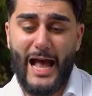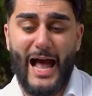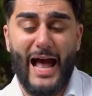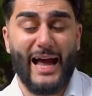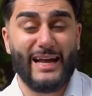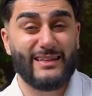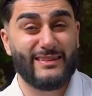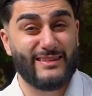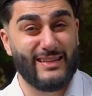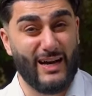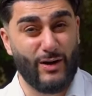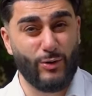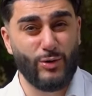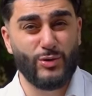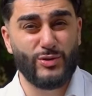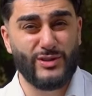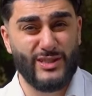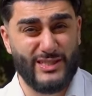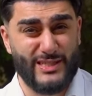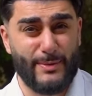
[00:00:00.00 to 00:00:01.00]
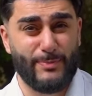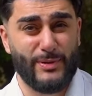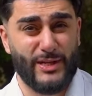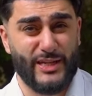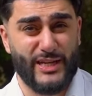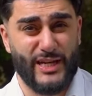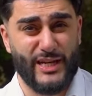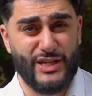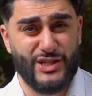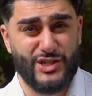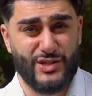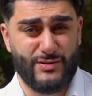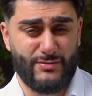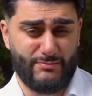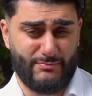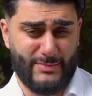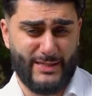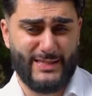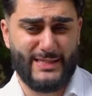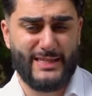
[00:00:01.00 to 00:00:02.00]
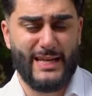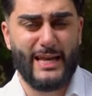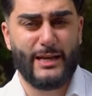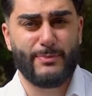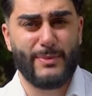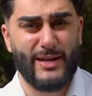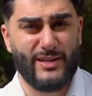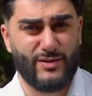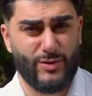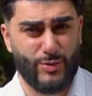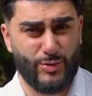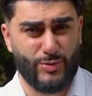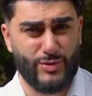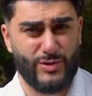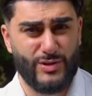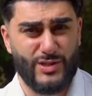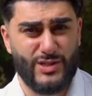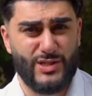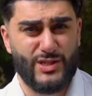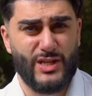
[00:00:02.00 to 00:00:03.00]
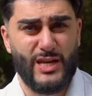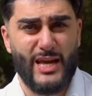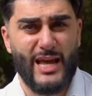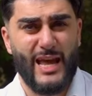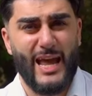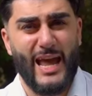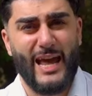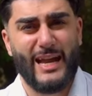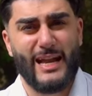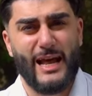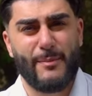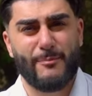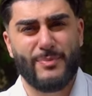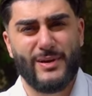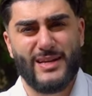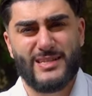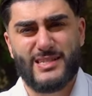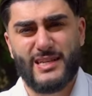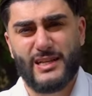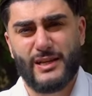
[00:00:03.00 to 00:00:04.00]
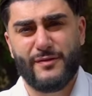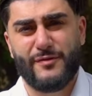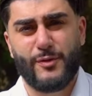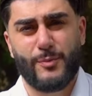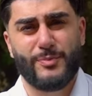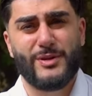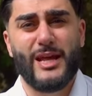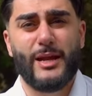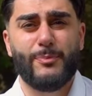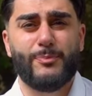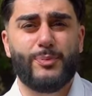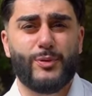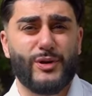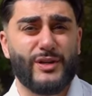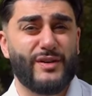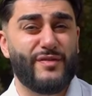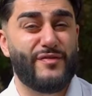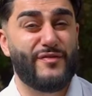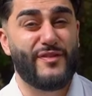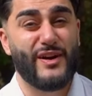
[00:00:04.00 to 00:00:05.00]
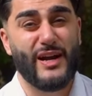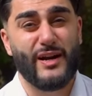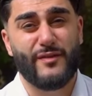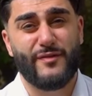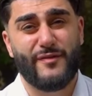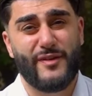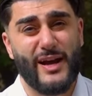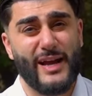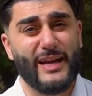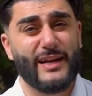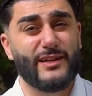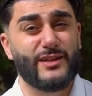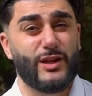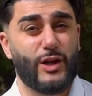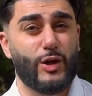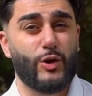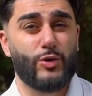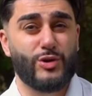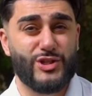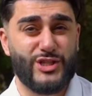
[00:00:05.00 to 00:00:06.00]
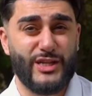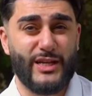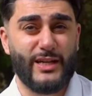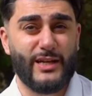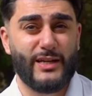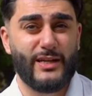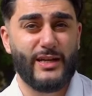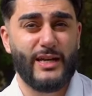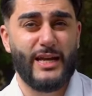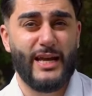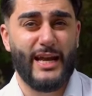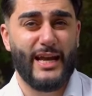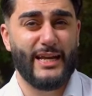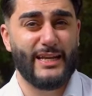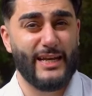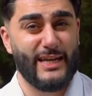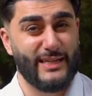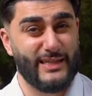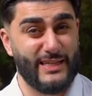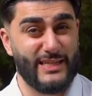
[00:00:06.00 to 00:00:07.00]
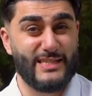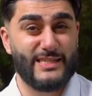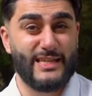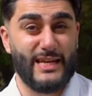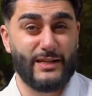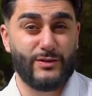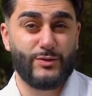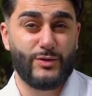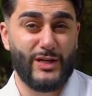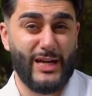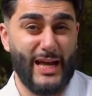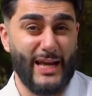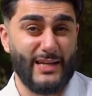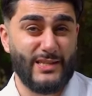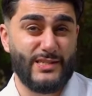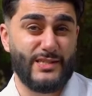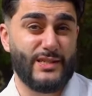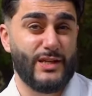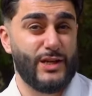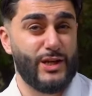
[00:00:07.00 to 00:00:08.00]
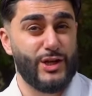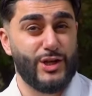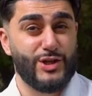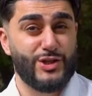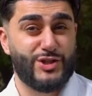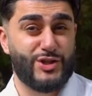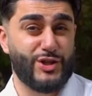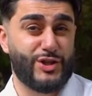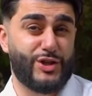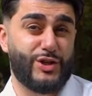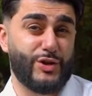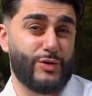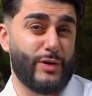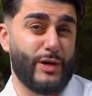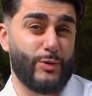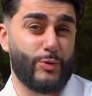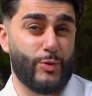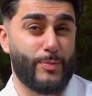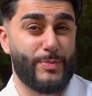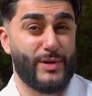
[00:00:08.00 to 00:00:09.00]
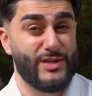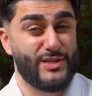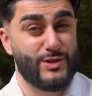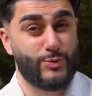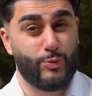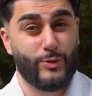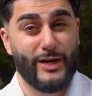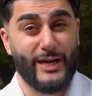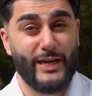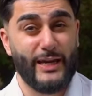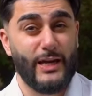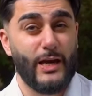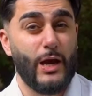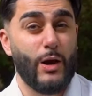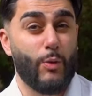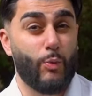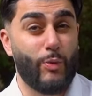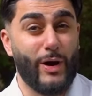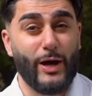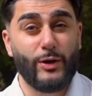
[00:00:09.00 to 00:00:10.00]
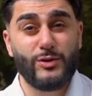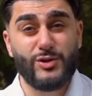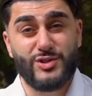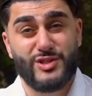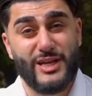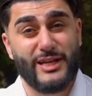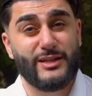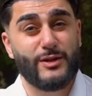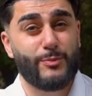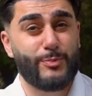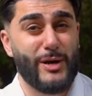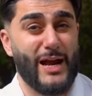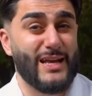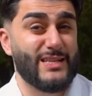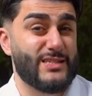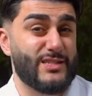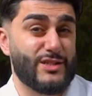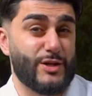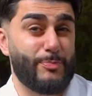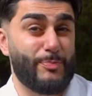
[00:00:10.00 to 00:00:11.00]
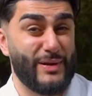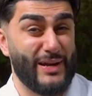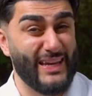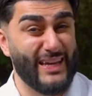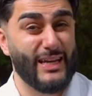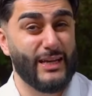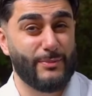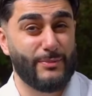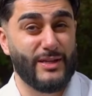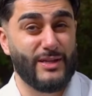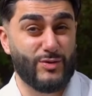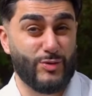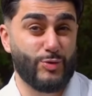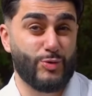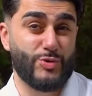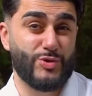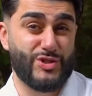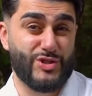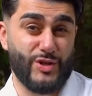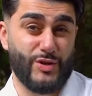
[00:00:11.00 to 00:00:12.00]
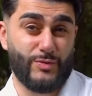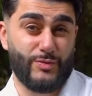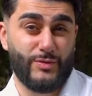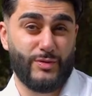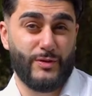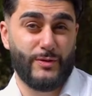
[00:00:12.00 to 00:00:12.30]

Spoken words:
I download this application, stake my tokens, and I'm basically from that point verifying the logic in a decentralized, secure and robust way while those enterprises are paying me to do so.